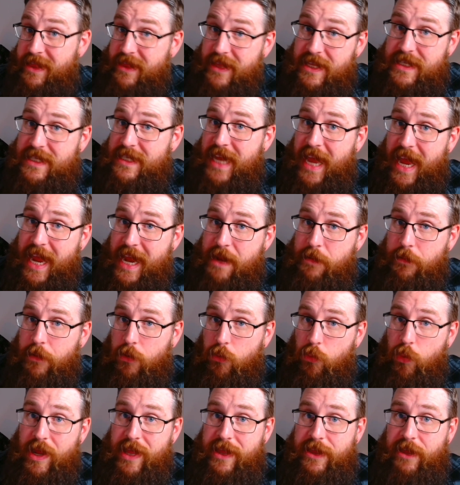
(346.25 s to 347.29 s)
And the same
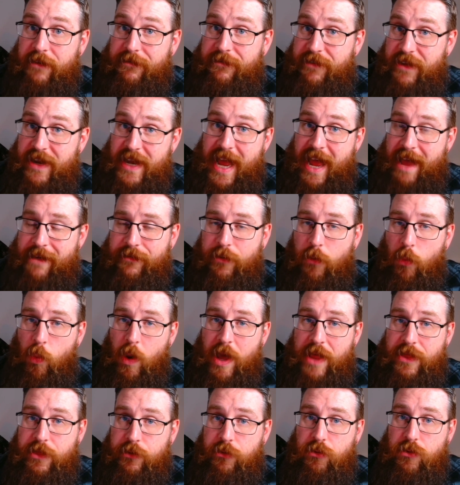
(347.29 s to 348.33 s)
with FNAF
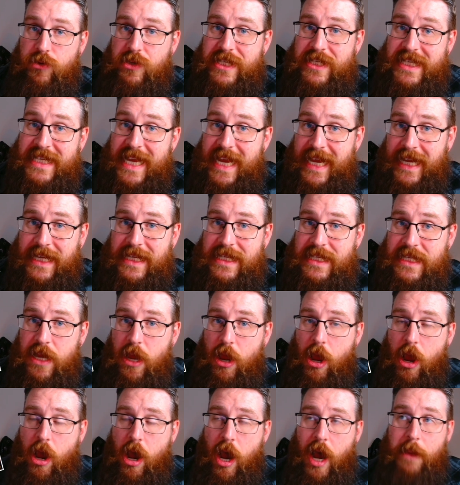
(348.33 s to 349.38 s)
one through six.
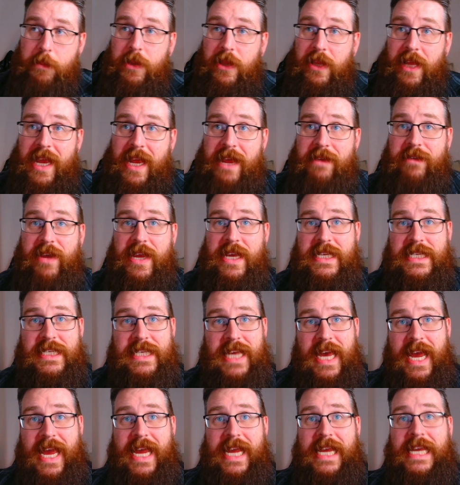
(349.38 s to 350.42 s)
I believe he's
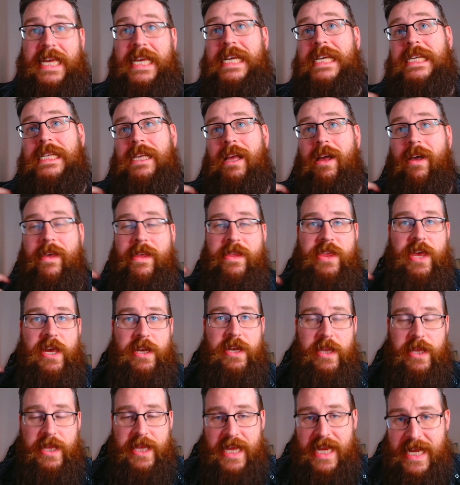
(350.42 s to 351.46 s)
saying
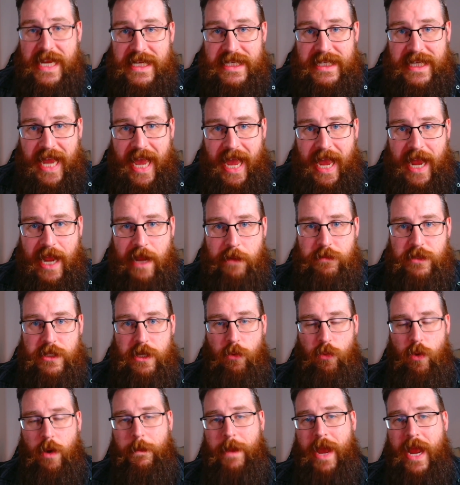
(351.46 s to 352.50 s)
that these games
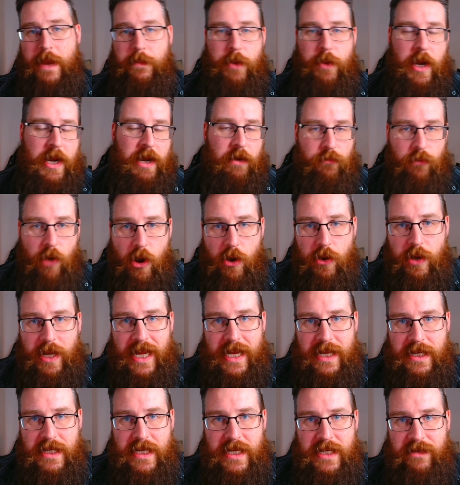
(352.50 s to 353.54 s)
were made by a rogue
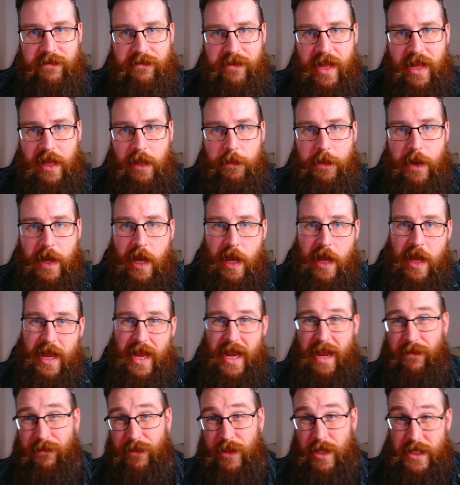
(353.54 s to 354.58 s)
indie developer.
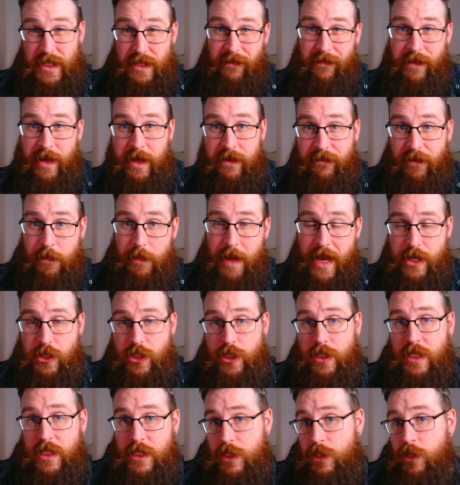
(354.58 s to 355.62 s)
If there's some
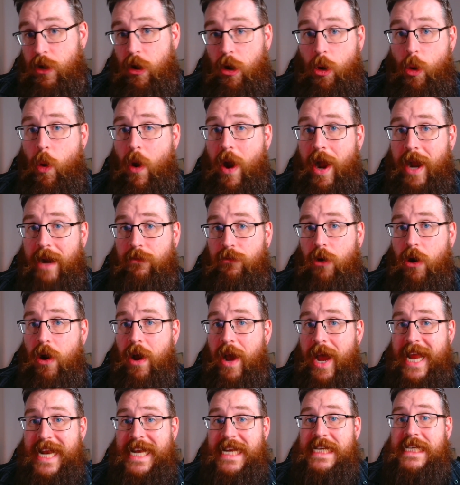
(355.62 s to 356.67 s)
information that's not quite
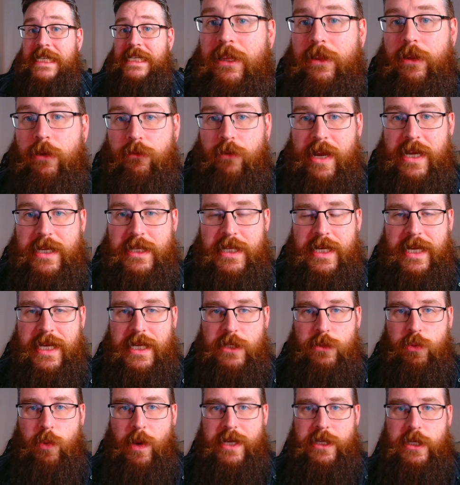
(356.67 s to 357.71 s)
right, the reason
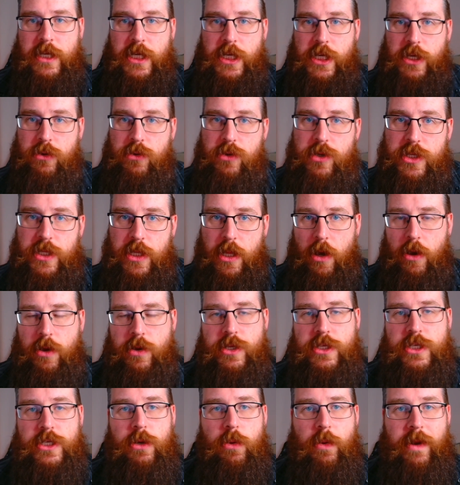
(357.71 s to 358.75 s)
is we're to use
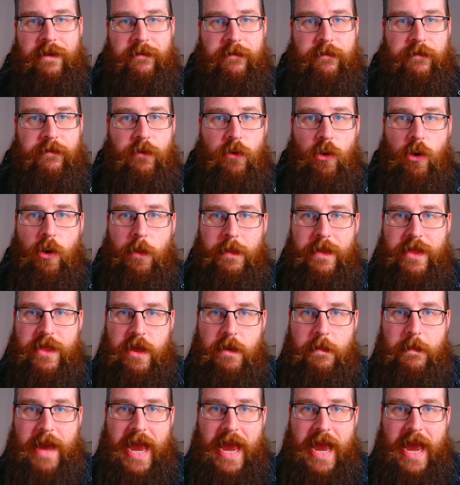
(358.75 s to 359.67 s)
those to inform the